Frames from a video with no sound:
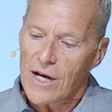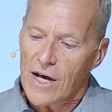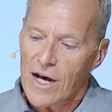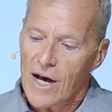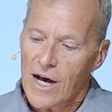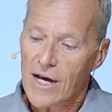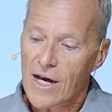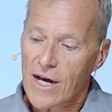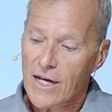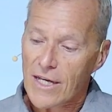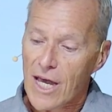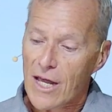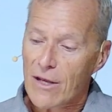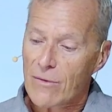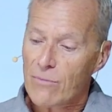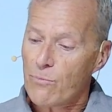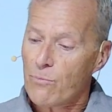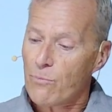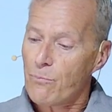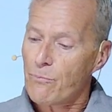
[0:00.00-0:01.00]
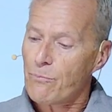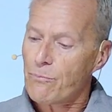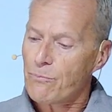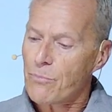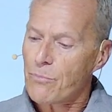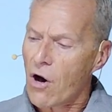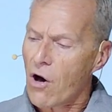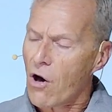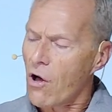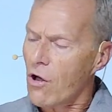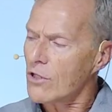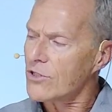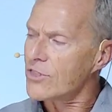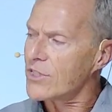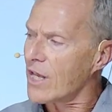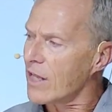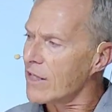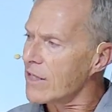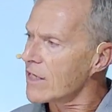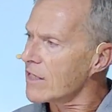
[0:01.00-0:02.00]
uh, again, Paul
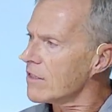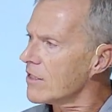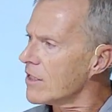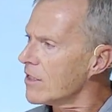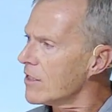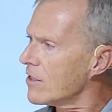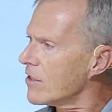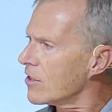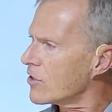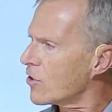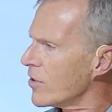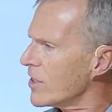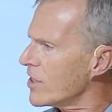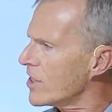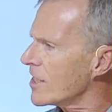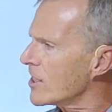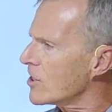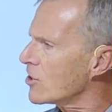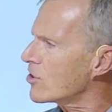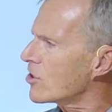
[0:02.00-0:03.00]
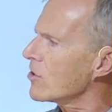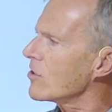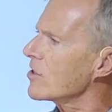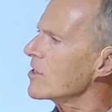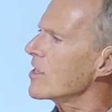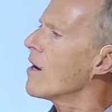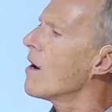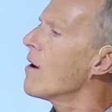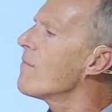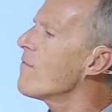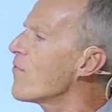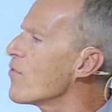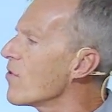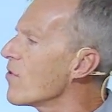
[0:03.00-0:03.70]
telling the, the Corinthians, comfort